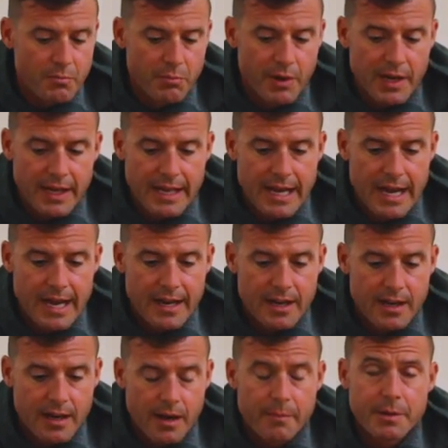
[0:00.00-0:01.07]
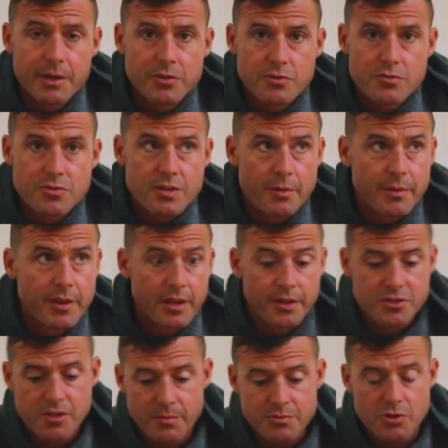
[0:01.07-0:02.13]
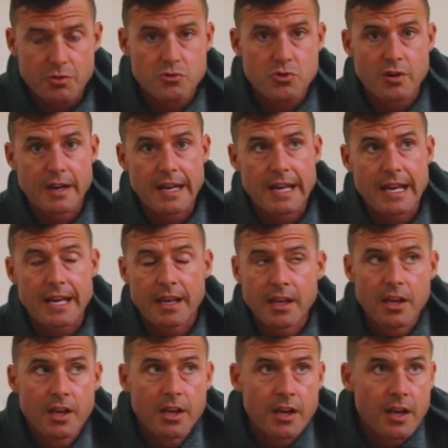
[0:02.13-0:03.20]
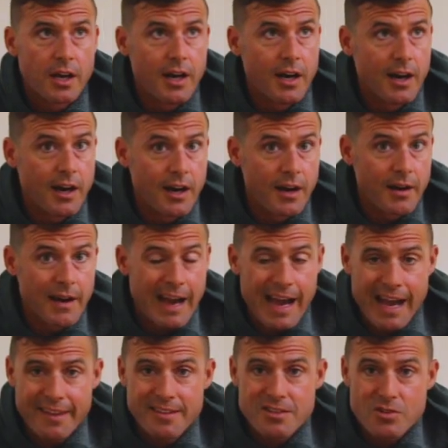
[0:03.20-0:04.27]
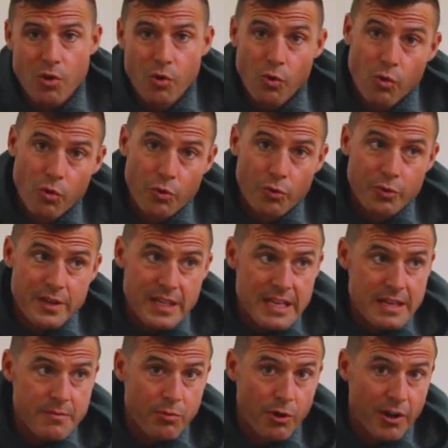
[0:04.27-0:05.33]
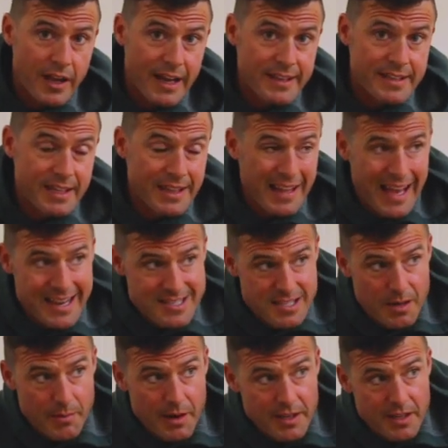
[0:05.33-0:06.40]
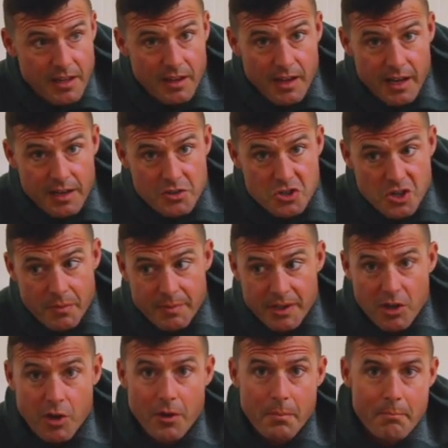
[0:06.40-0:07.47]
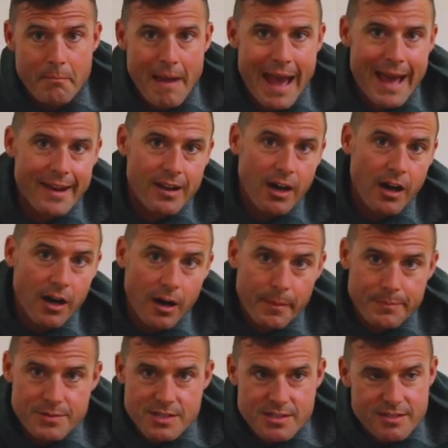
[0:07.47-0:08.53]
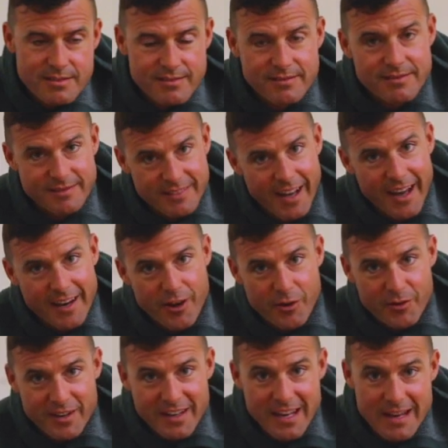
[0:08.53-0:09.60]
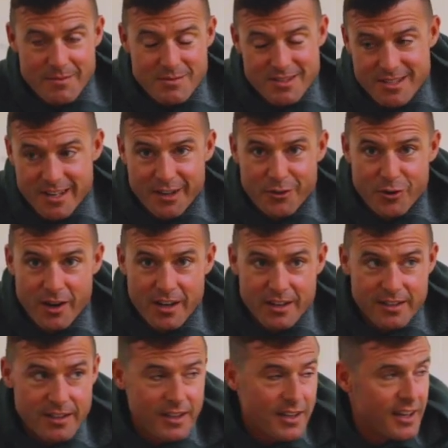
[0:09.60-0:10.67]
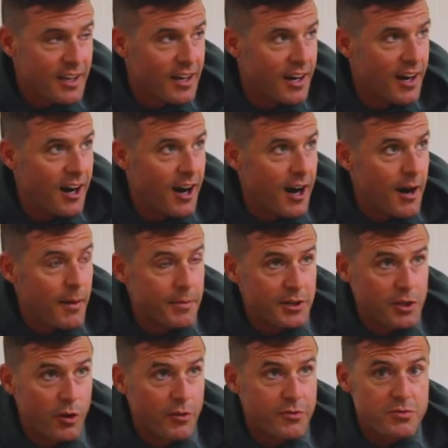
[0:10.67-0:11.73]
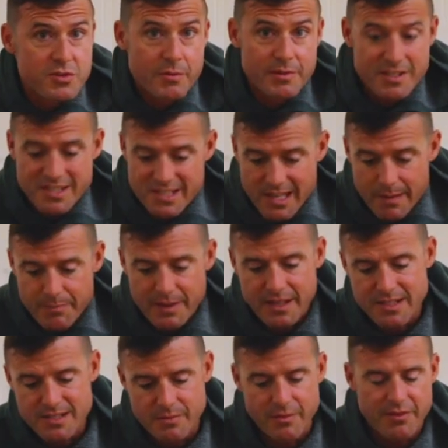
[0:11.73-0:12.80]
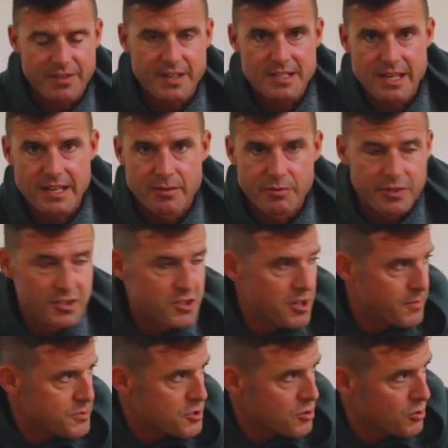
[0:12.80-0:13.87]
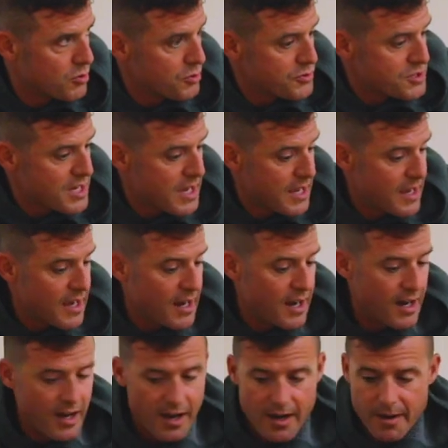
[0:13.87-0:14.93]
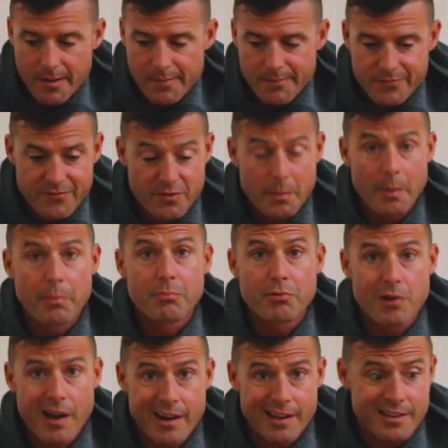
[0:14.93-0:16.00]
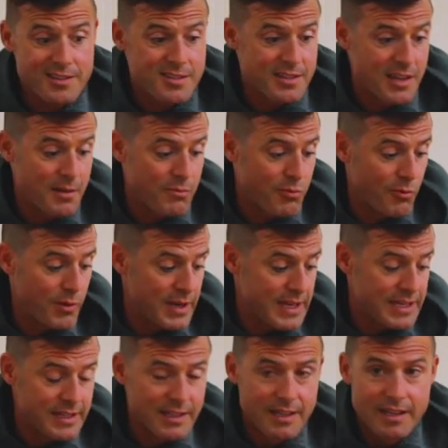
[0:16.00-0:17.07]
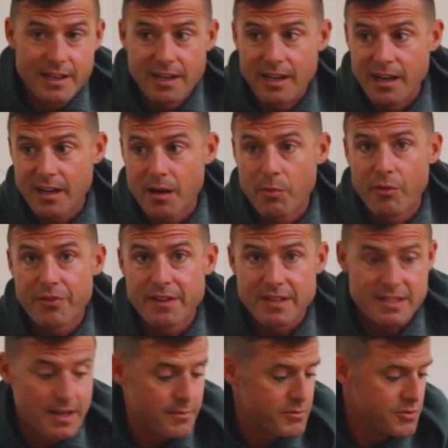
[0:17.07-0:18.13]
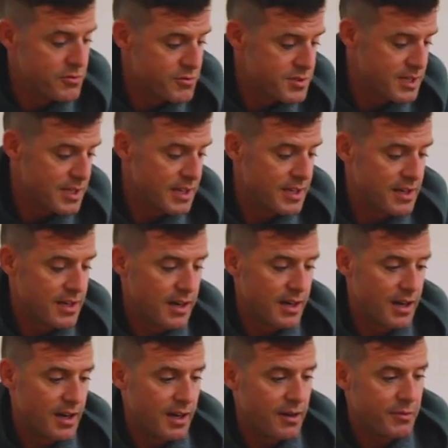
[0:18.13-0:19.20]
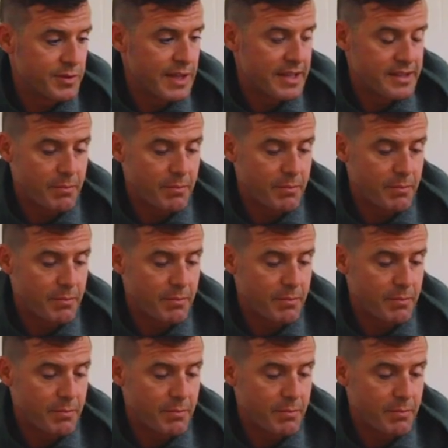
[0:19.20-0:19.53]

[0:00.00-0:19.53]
But I got. I'm gonna do some of the jump sole training. I had this old ebook I did last time I did a lot of jumping called Mad Ups. I know the name's sick, right? I'm gonna go through some of the skipping and some of the things I did with the jump soles. From a product standpoint, a couple things I'm using, we got